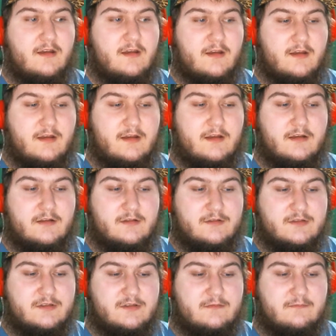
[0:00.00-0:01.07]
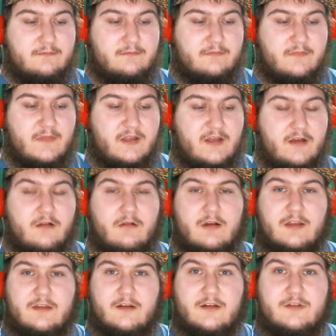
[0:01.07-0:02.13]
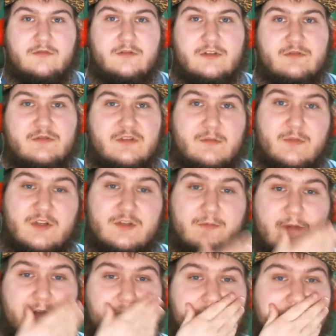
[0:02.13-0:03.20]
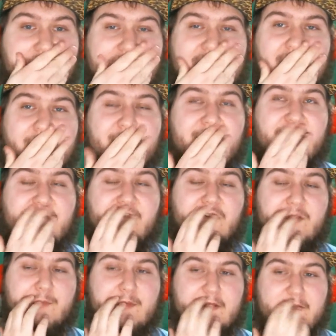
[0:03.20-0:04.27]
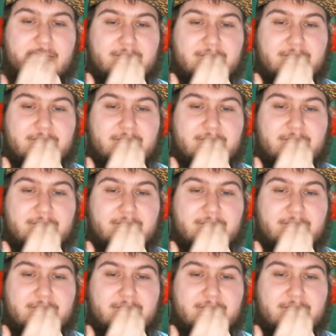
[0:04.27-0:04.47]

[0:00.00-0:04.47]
and how I thought Twitch was a much better environment for me.